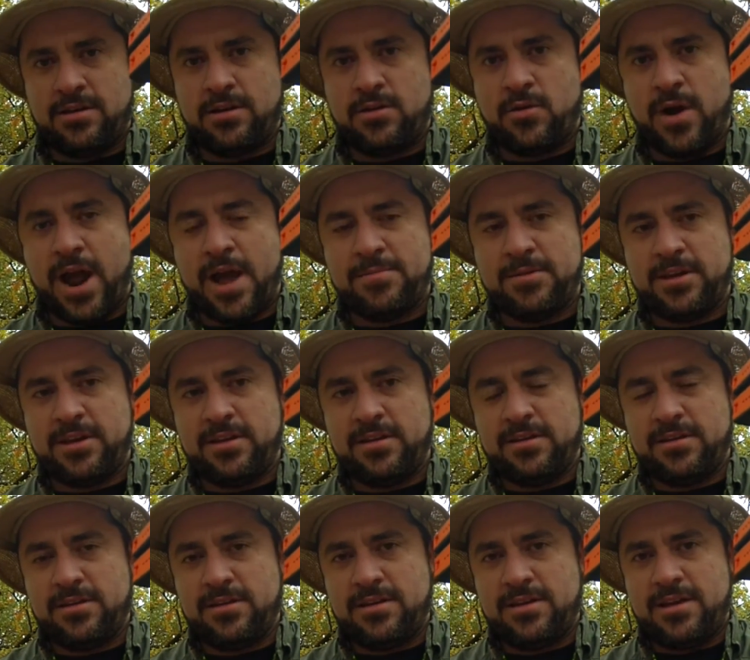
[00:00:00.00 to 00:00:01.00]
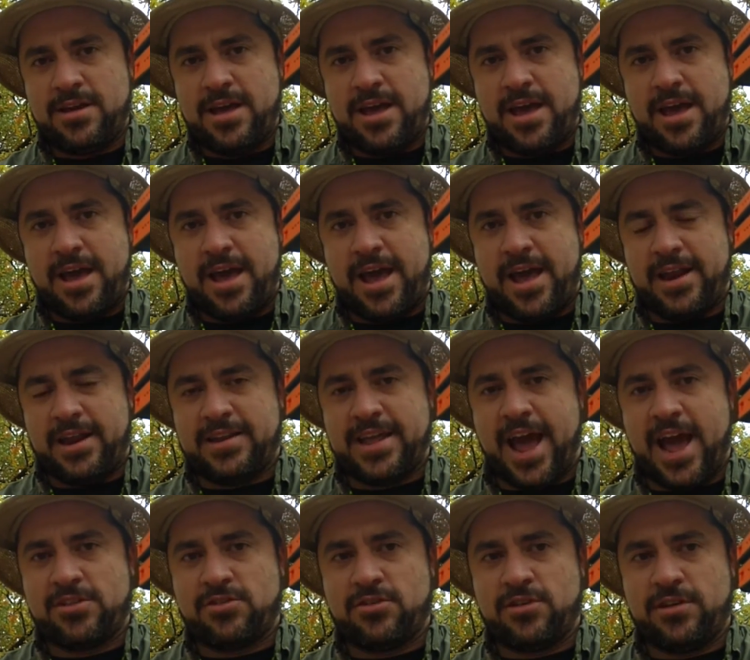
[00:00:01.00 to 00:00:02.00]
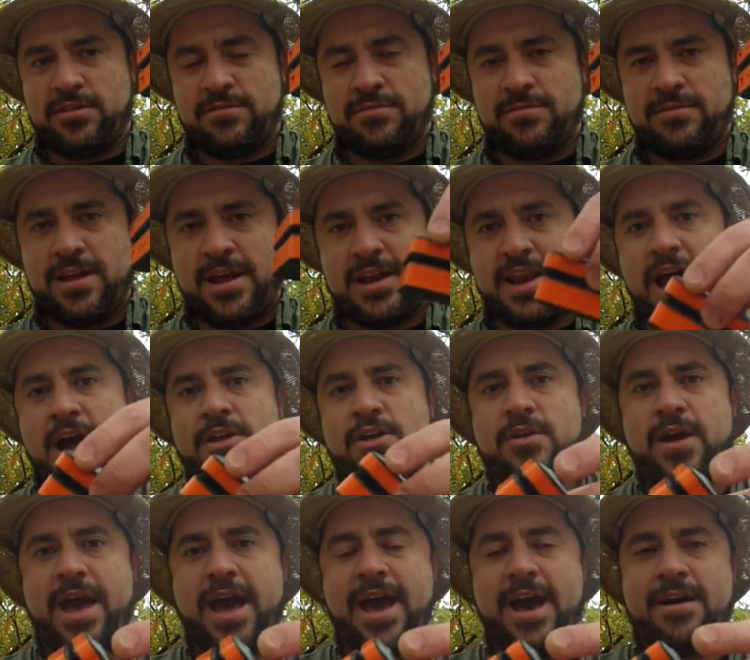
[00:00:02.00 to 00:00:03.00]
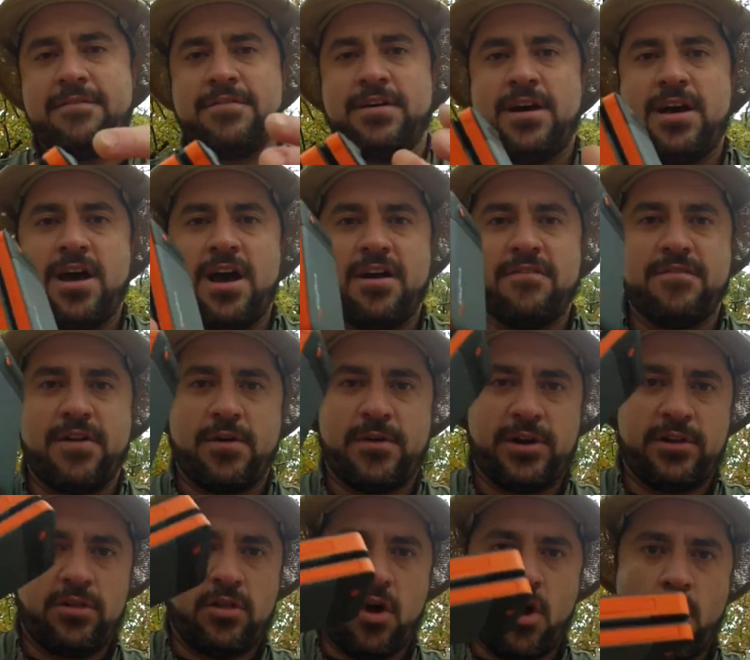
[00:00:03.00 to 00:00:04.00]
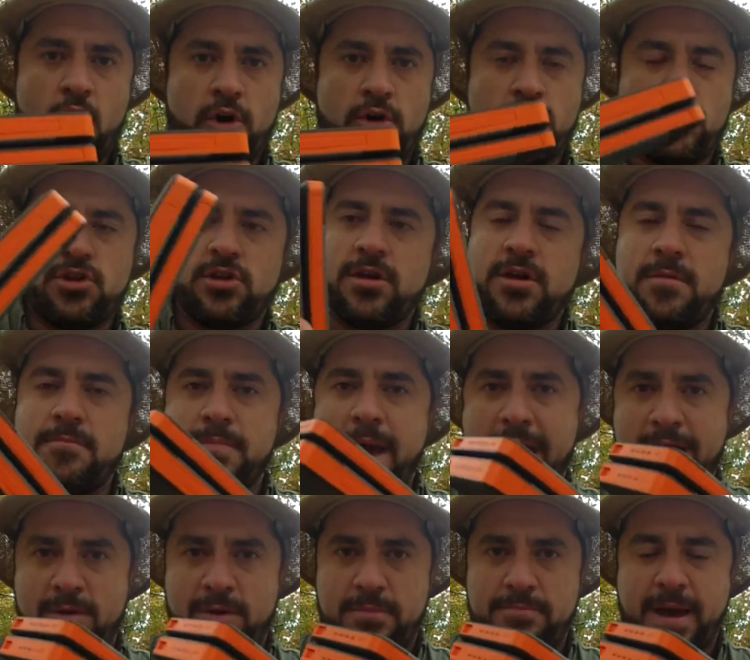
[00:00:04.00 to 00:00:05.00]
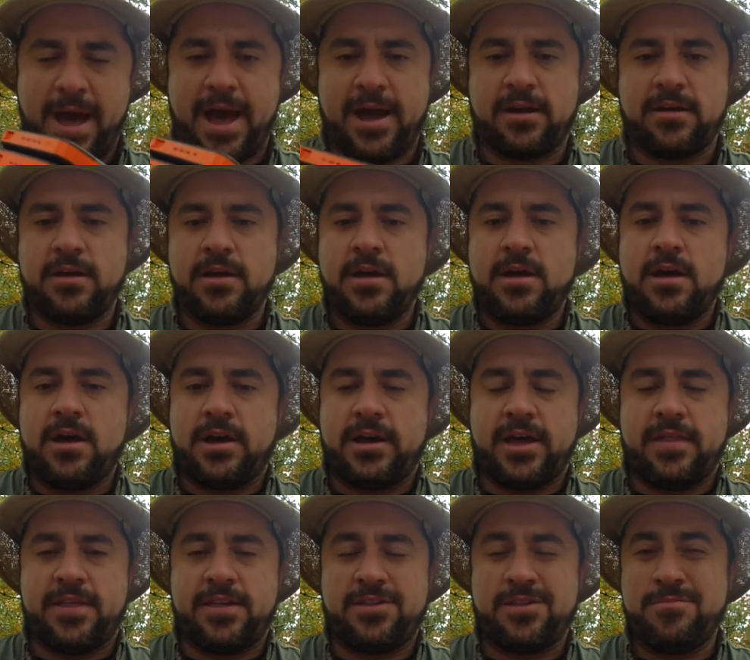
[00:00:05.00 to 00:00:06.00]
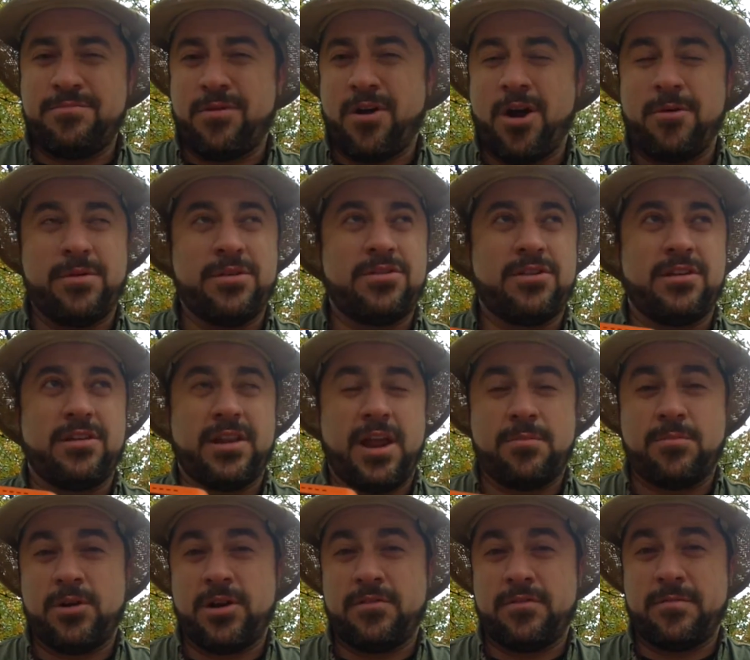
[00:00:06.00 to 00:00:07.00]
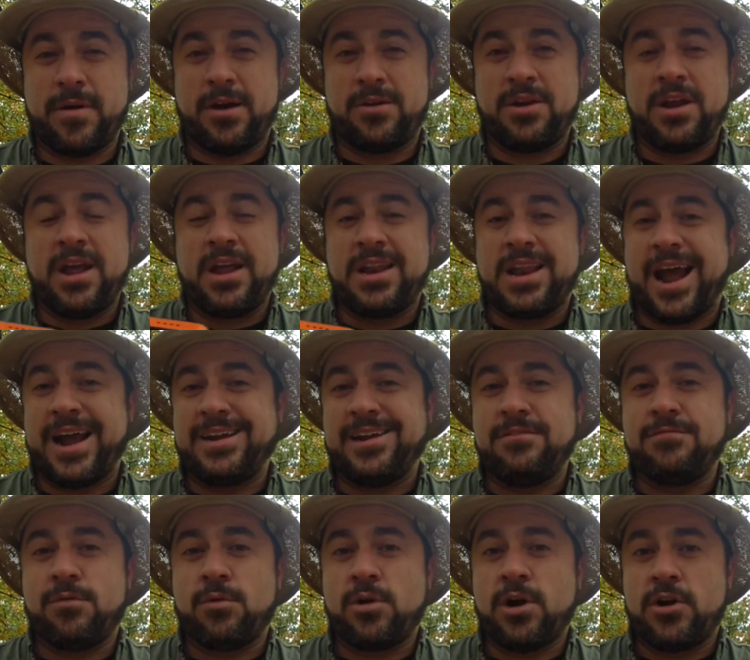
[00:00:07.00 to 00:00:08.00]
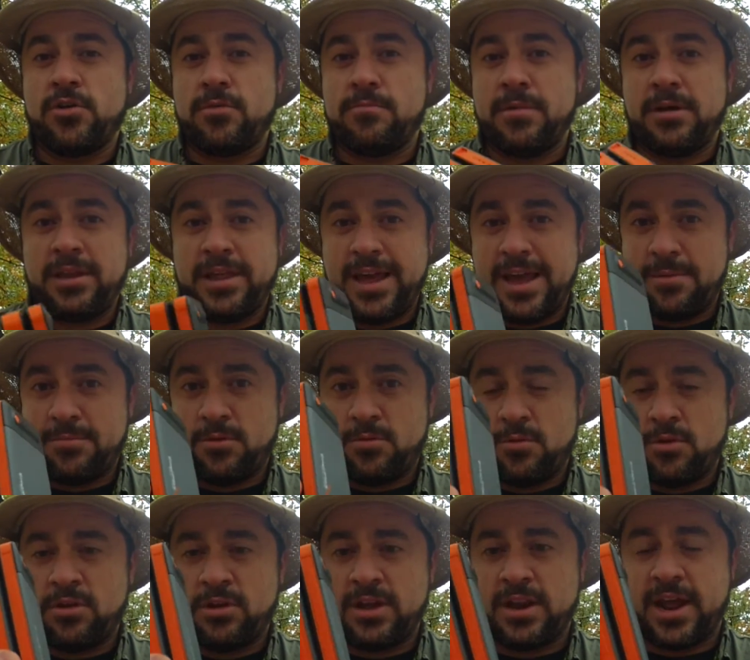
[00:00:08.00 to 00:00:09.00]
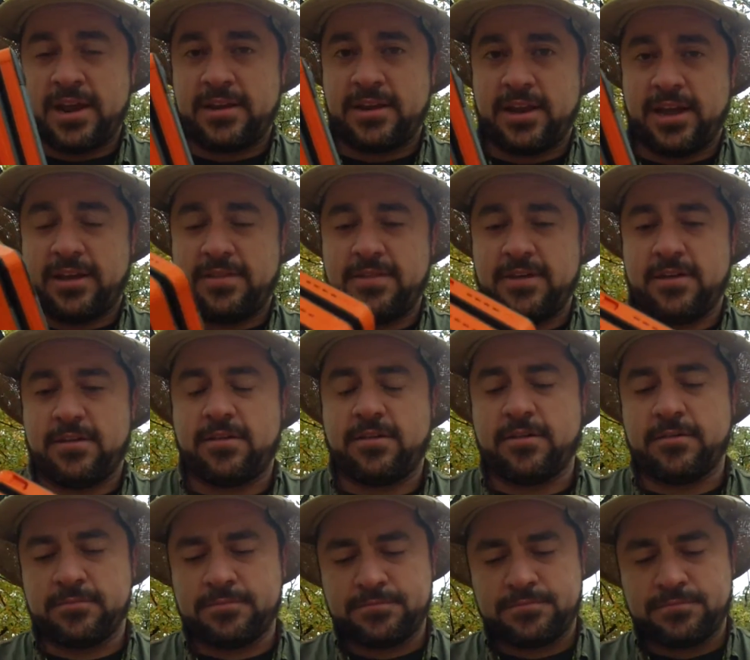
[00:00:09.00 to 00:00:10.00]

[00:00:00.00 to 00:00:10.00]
grabs it and attaches it, and now you have a very large battery pack. Again, this is probably sitting in the neighborhood of about 9,400 milliamps connected like this.